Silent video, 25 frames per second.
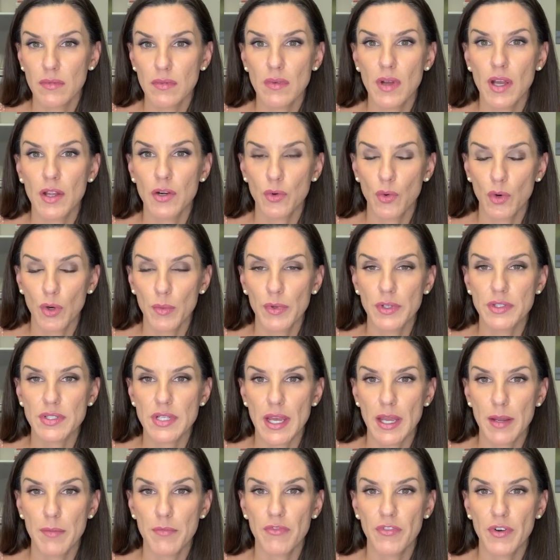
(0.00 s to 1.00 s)
a normal
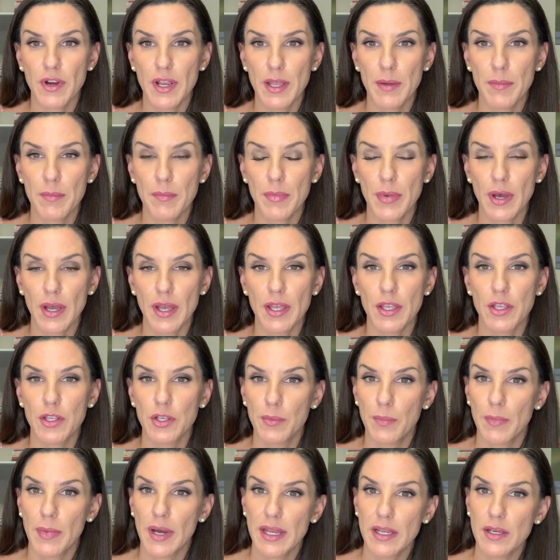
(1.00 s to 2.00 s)
time frame, but you
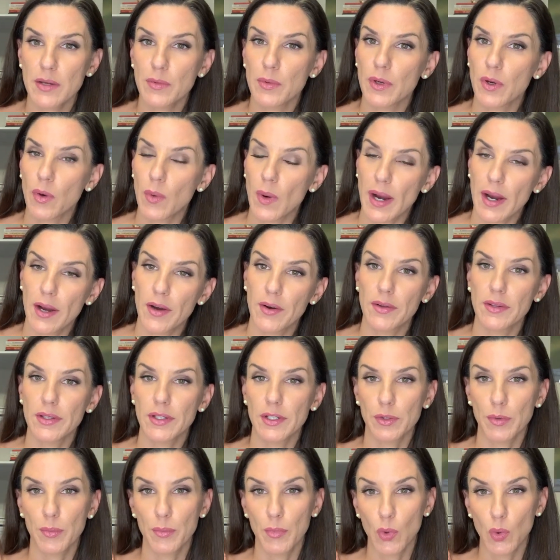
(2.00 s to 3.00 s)
might require a
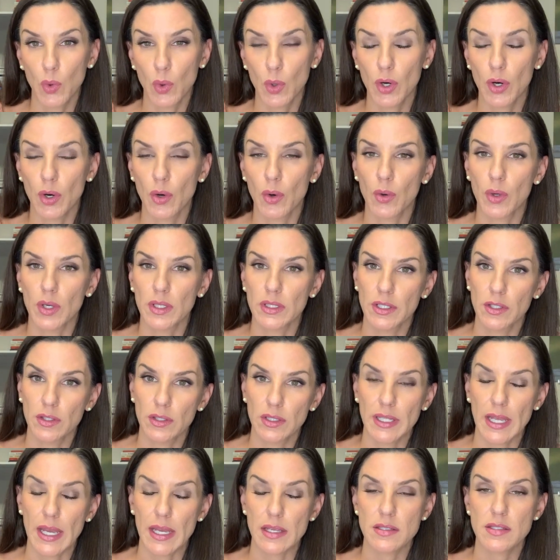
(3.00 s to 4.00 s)
little more or a little
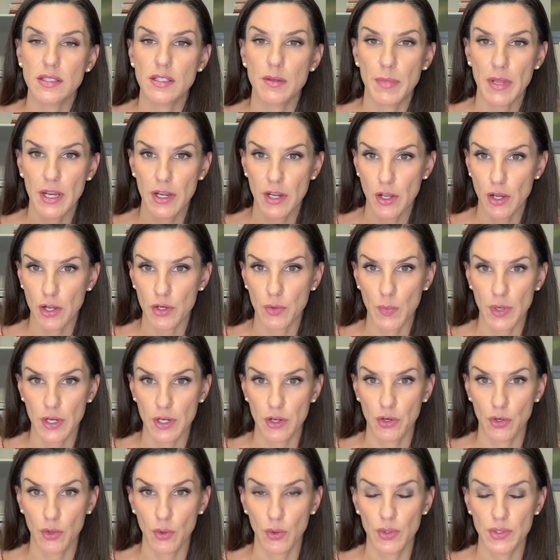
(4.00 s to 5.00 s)
less depending on what
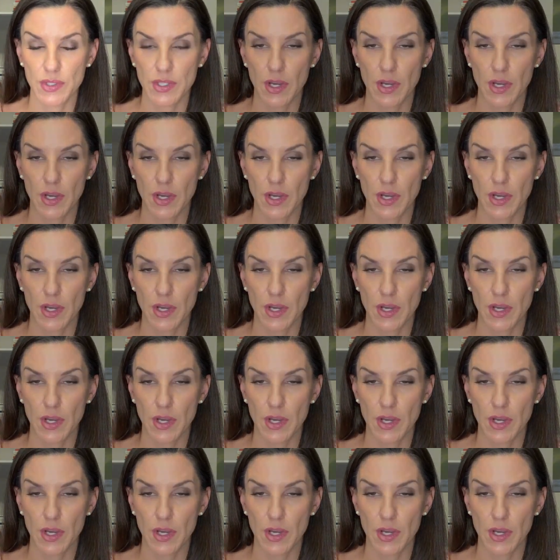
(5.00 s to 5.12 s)
your goals